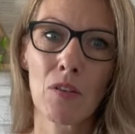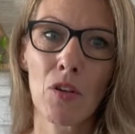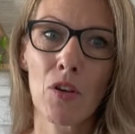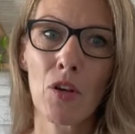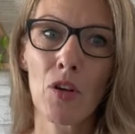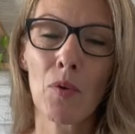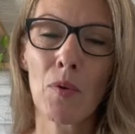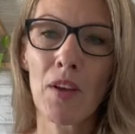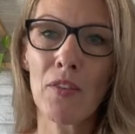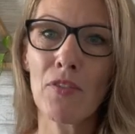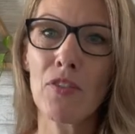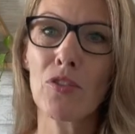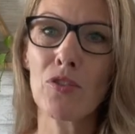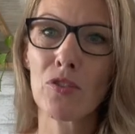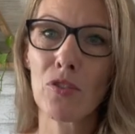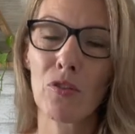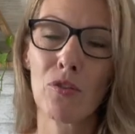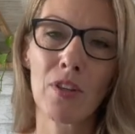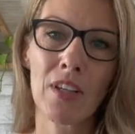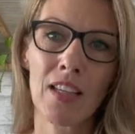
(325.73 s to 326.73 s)
Whoever you're
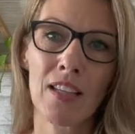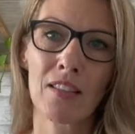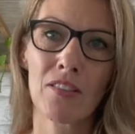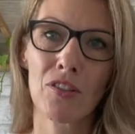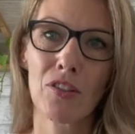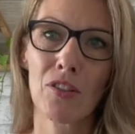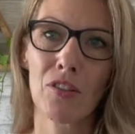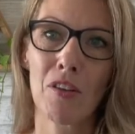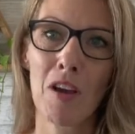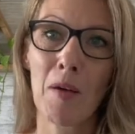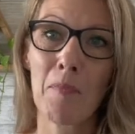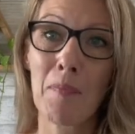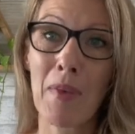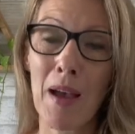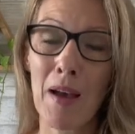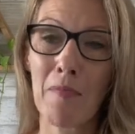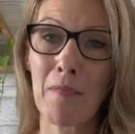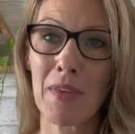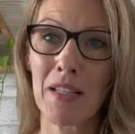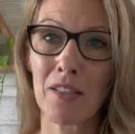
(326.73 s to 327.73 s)
talking to
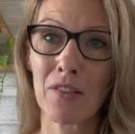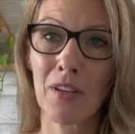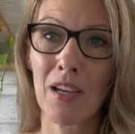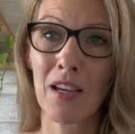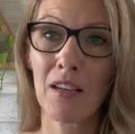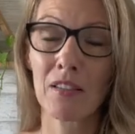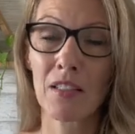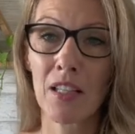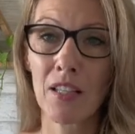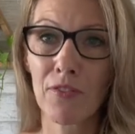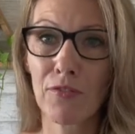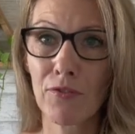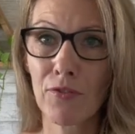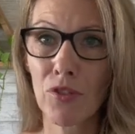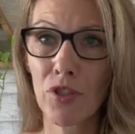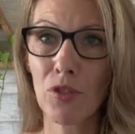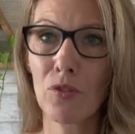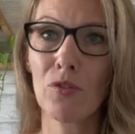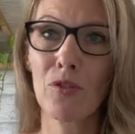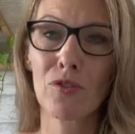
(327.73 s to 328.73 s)
about mental health, if
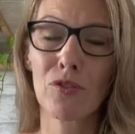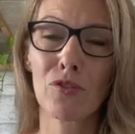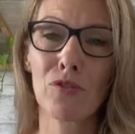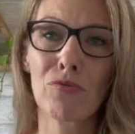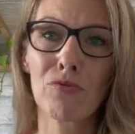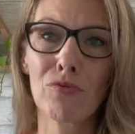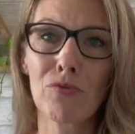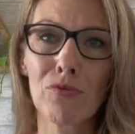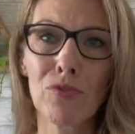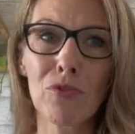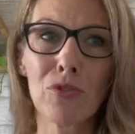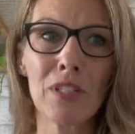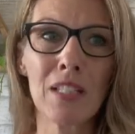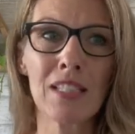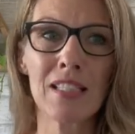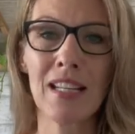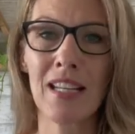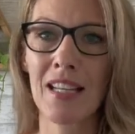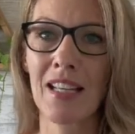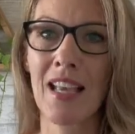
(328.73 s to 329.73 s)
you are
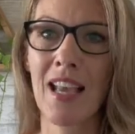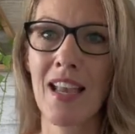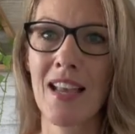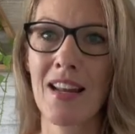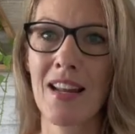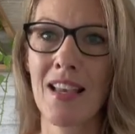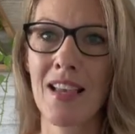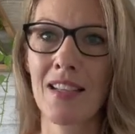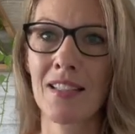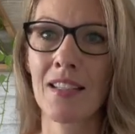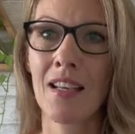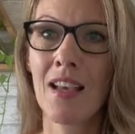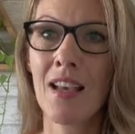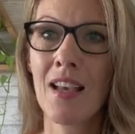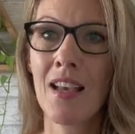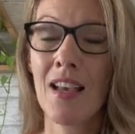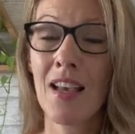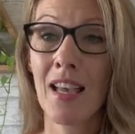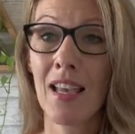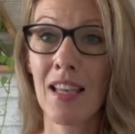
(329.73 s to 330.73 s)
truly dedicated
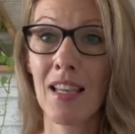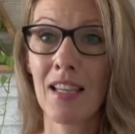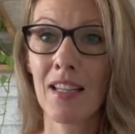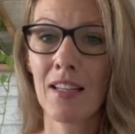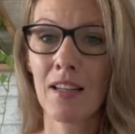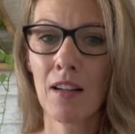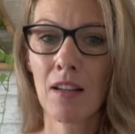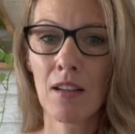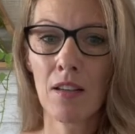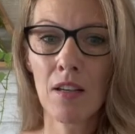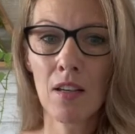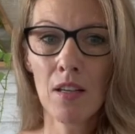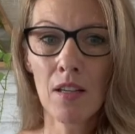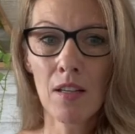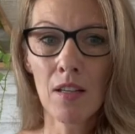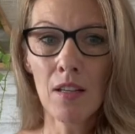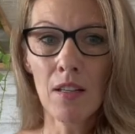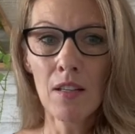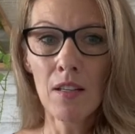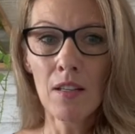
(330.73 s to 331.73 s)
in
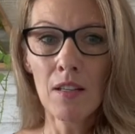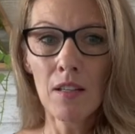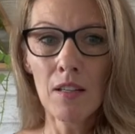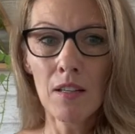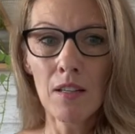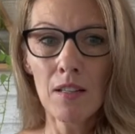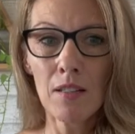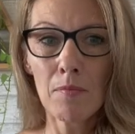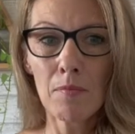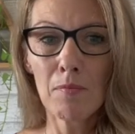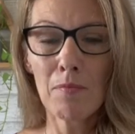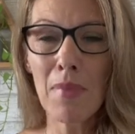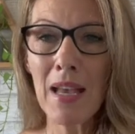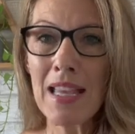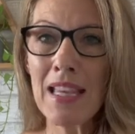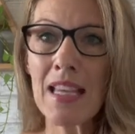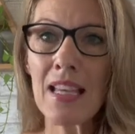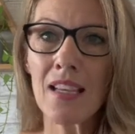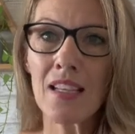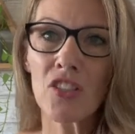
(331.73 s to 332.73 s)

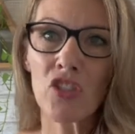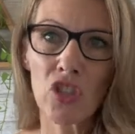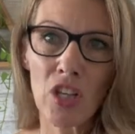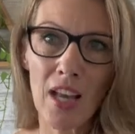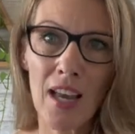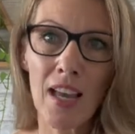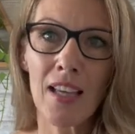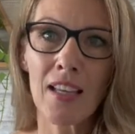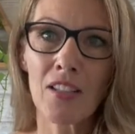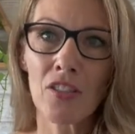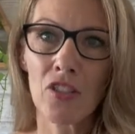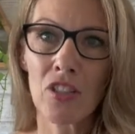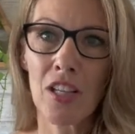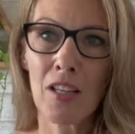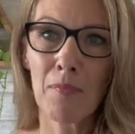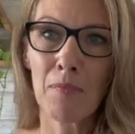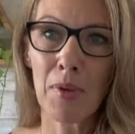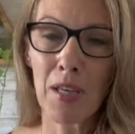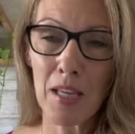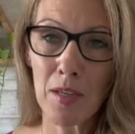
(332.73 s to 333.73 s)
making a change
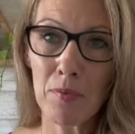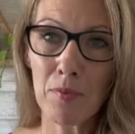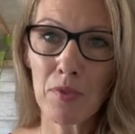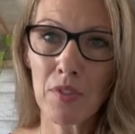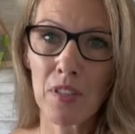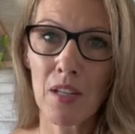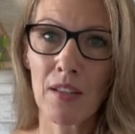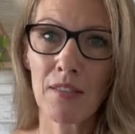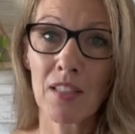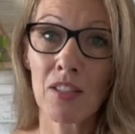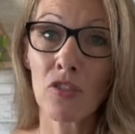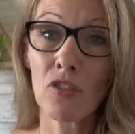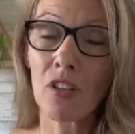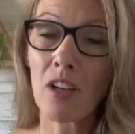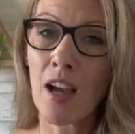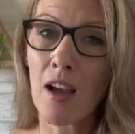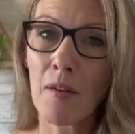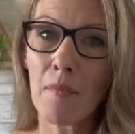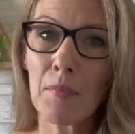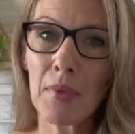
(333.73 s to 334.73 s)
in people's lives, in your
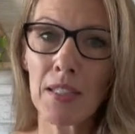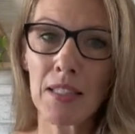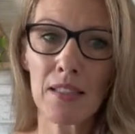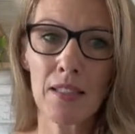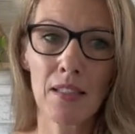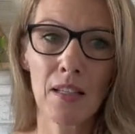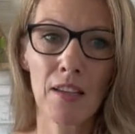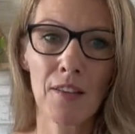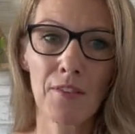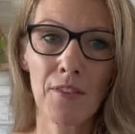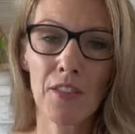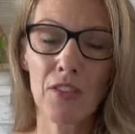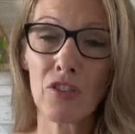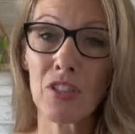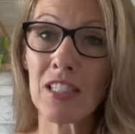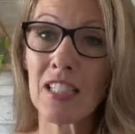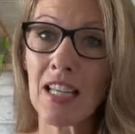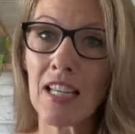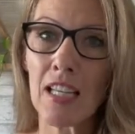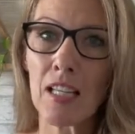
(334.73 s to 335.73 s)
company's life, in
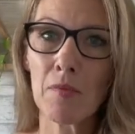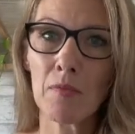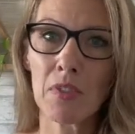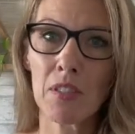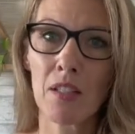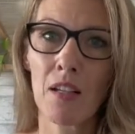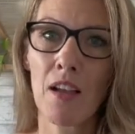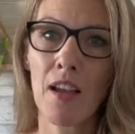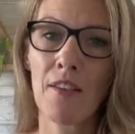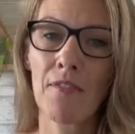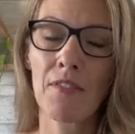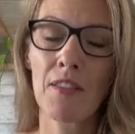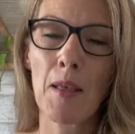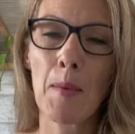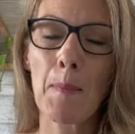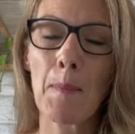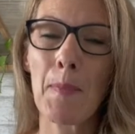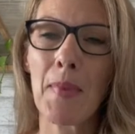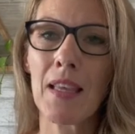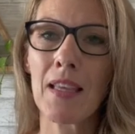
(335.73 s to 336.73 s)
your team's life,
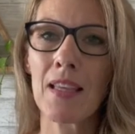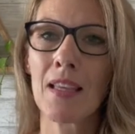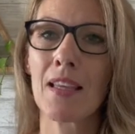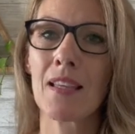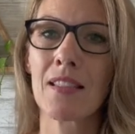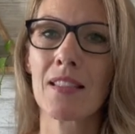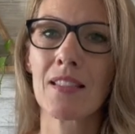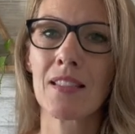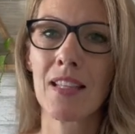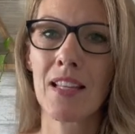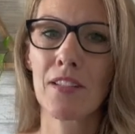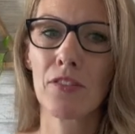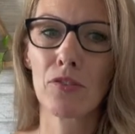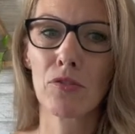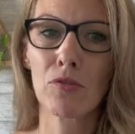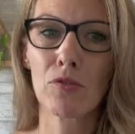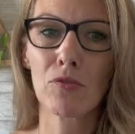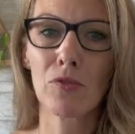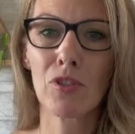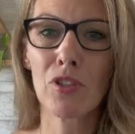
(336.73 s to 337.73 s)
then make it
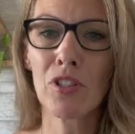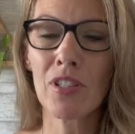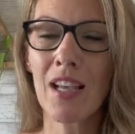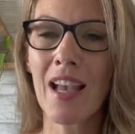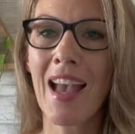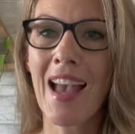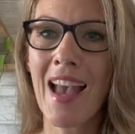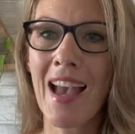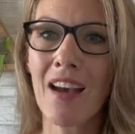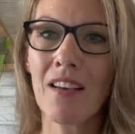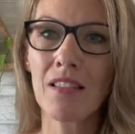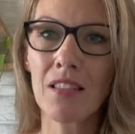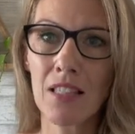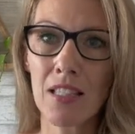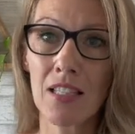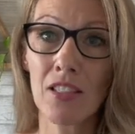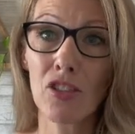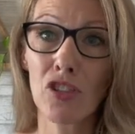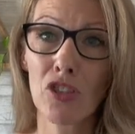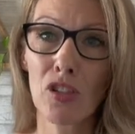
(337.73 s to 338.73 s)
contextual. Look at how
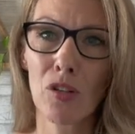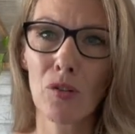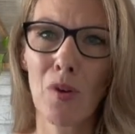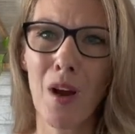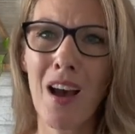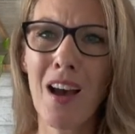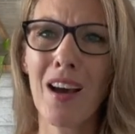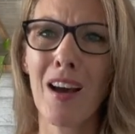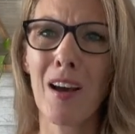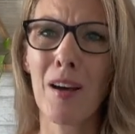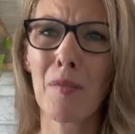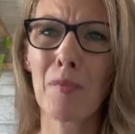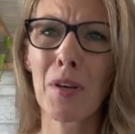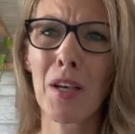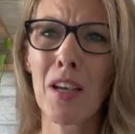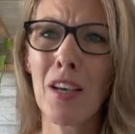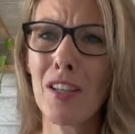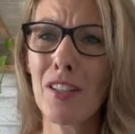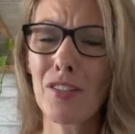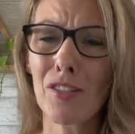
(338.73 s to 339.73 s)
things show up.
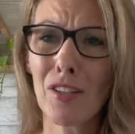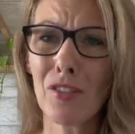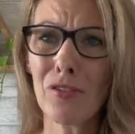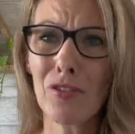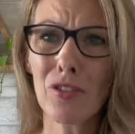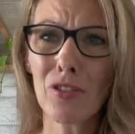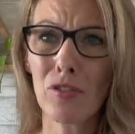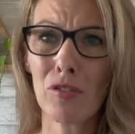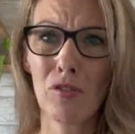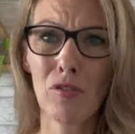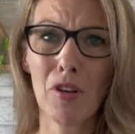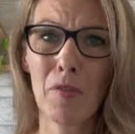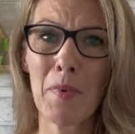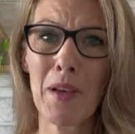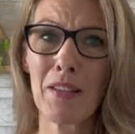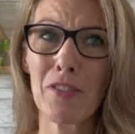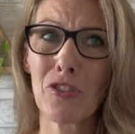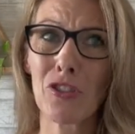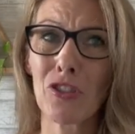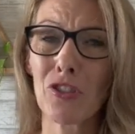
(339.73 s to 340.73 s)
Don't just talk
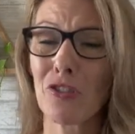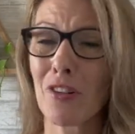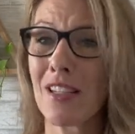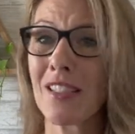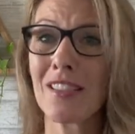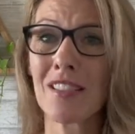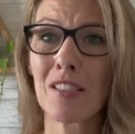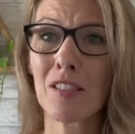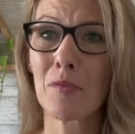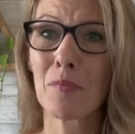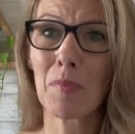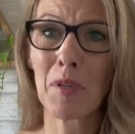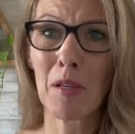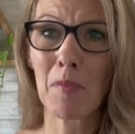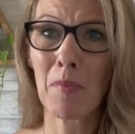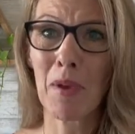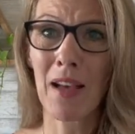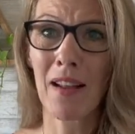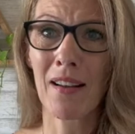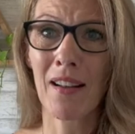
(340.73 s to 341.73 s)
about stress as a
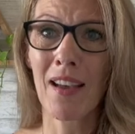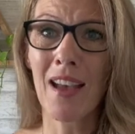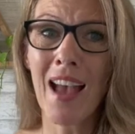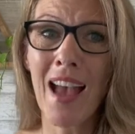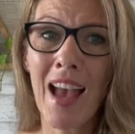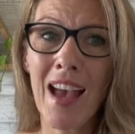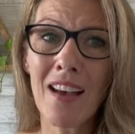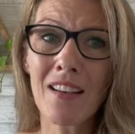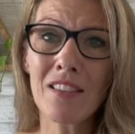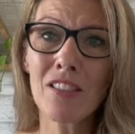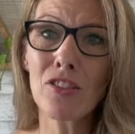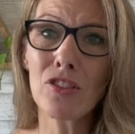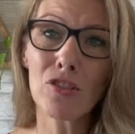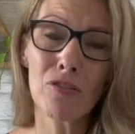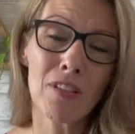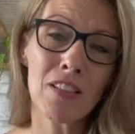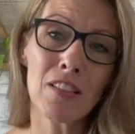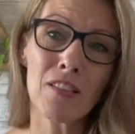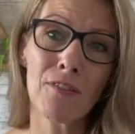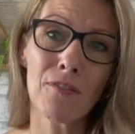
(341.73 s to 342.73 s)
big banner. How does
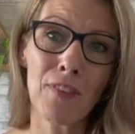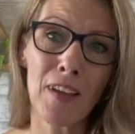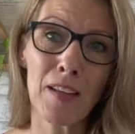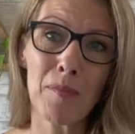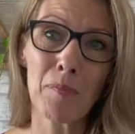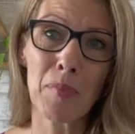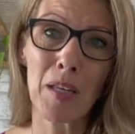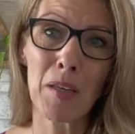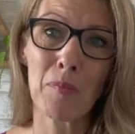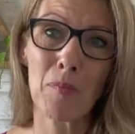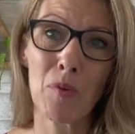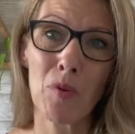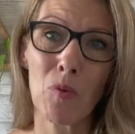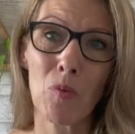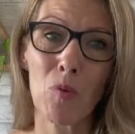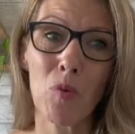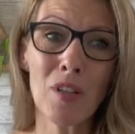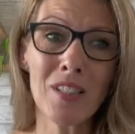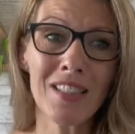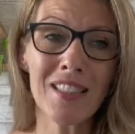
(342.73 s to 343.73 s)
stress affect
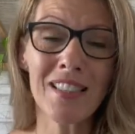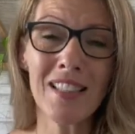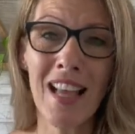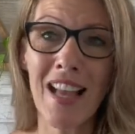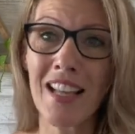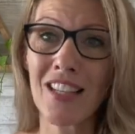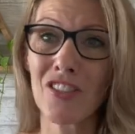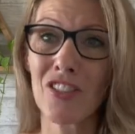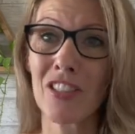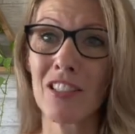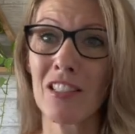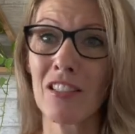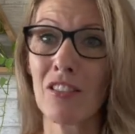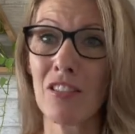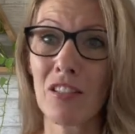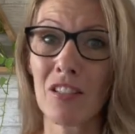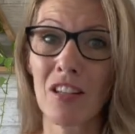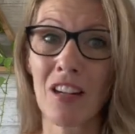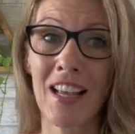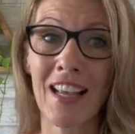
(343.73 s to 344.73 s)
people? What does that actually
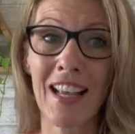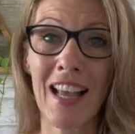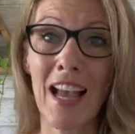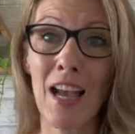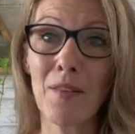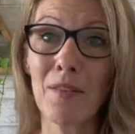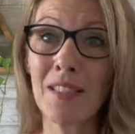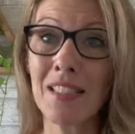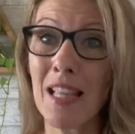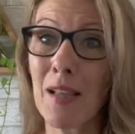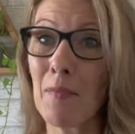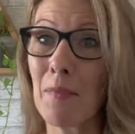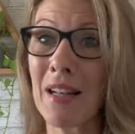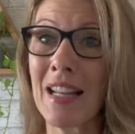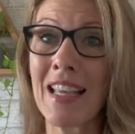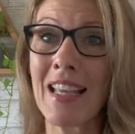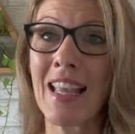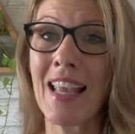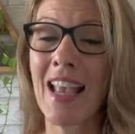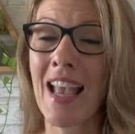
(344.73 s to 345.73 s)
look like? How is that
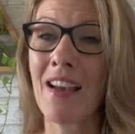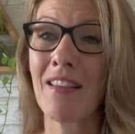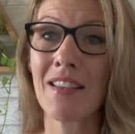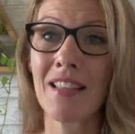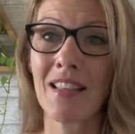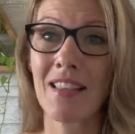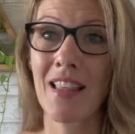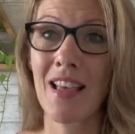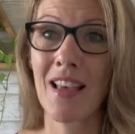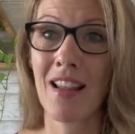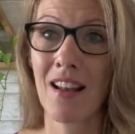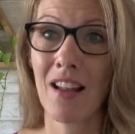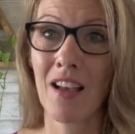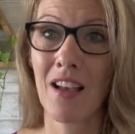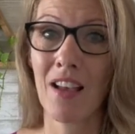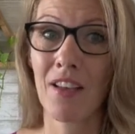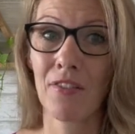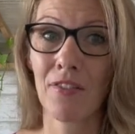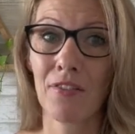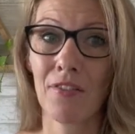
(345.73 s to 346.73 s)
playing out in their
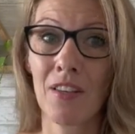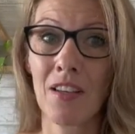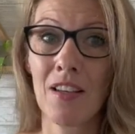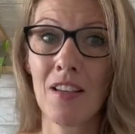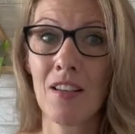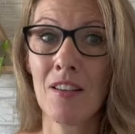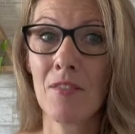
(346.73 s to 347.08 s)
life?